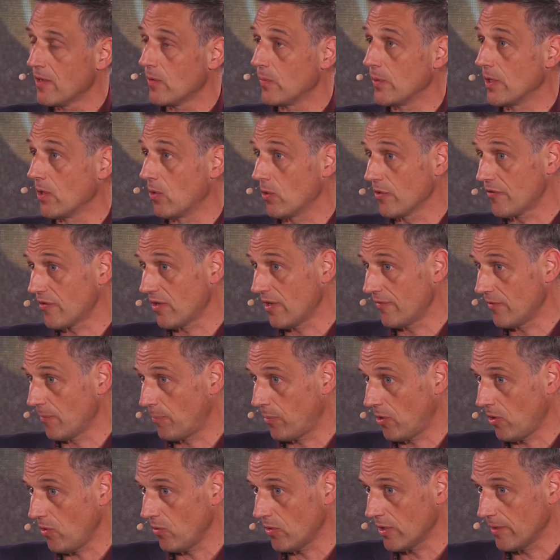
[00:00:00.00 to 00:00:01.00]
We also have a
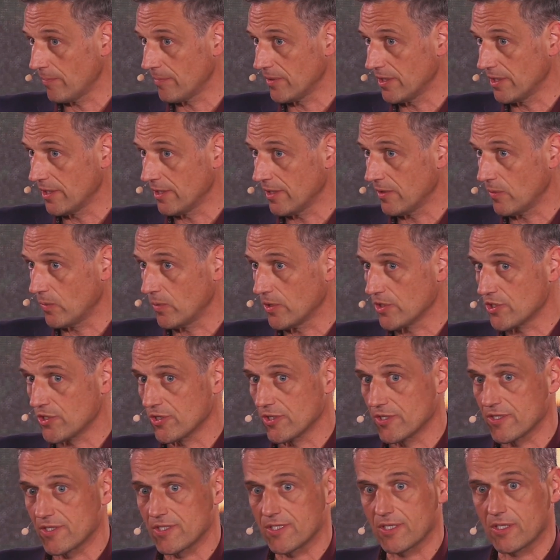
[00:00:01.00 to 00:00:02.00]
program here which
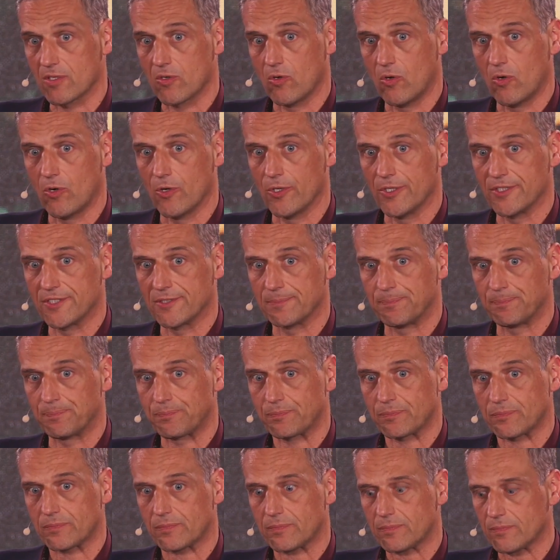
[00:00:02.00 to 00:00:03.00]
is called
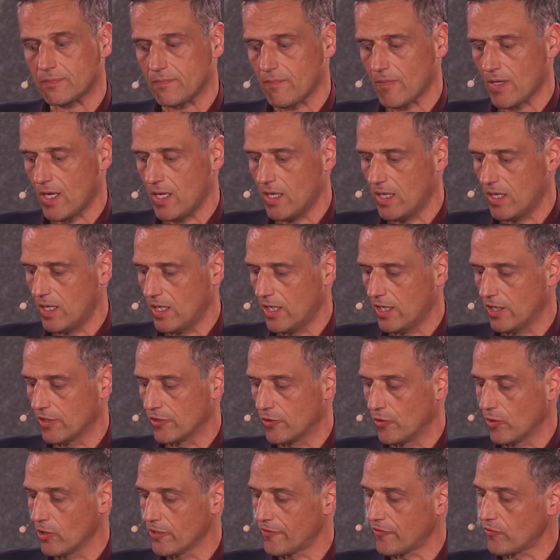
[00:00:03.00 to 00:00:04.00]

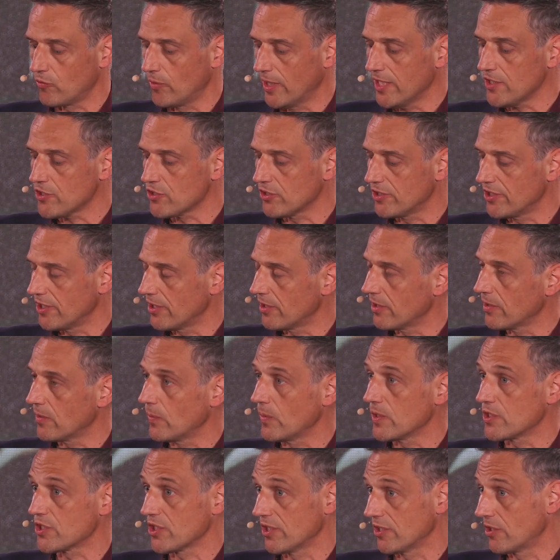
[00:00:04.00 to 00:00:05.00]
Girls Do Engineering,
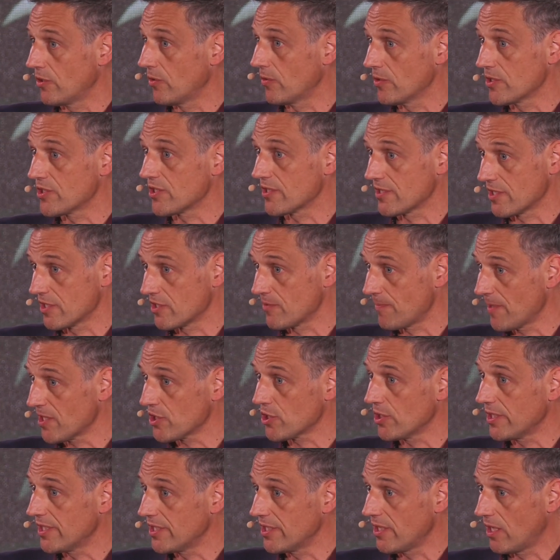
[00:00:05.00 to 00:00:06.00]
which encourages
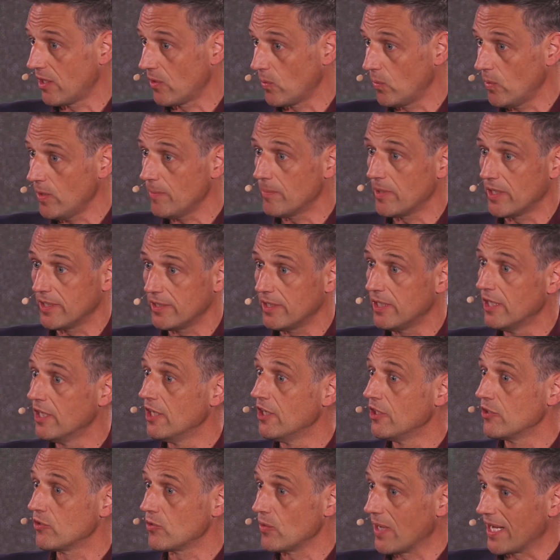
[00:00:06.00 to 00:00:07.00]
especially young women
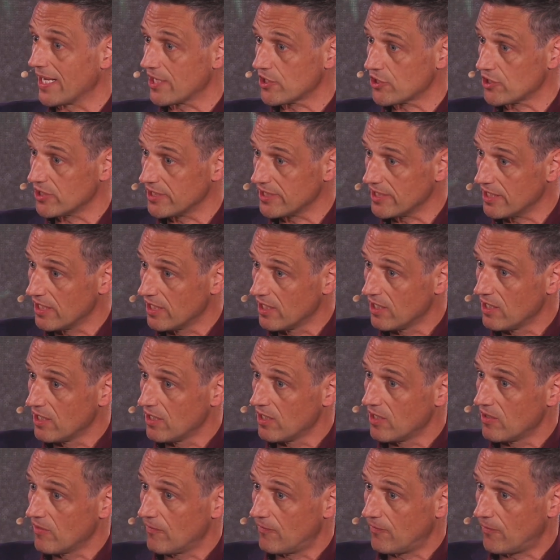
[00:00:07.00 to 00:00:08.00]
to actually
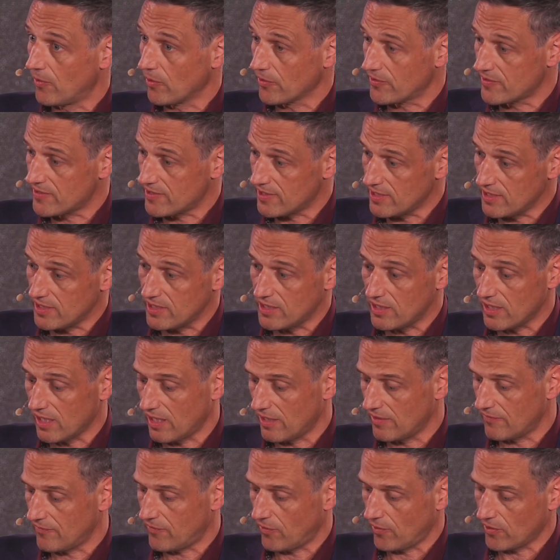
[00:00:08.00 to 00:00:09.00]
foresee
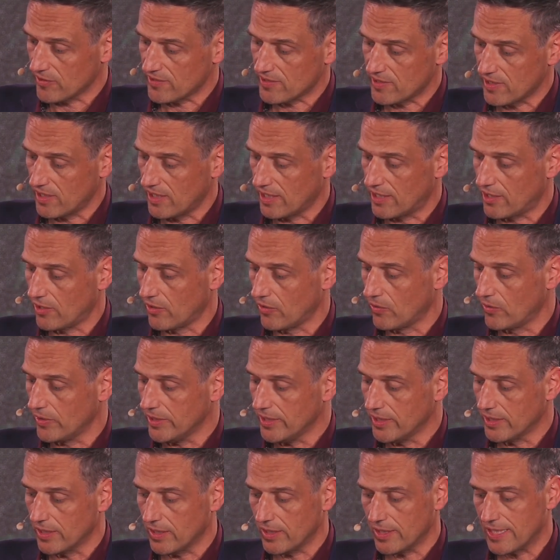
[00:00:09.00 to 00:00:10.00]
and foster a
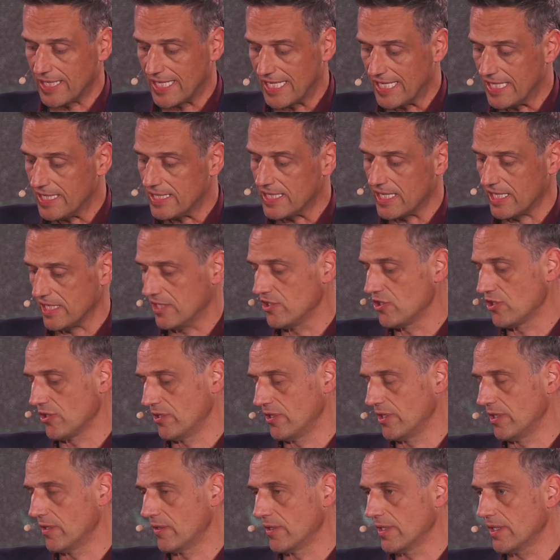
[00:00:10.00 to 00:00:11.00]
career in
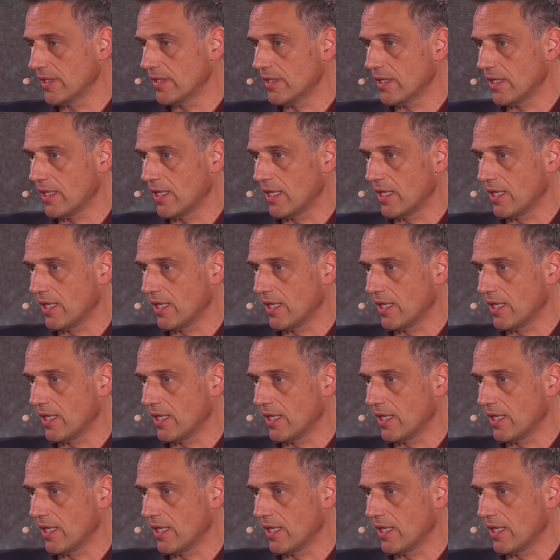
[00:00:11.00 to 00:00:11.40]
engineering,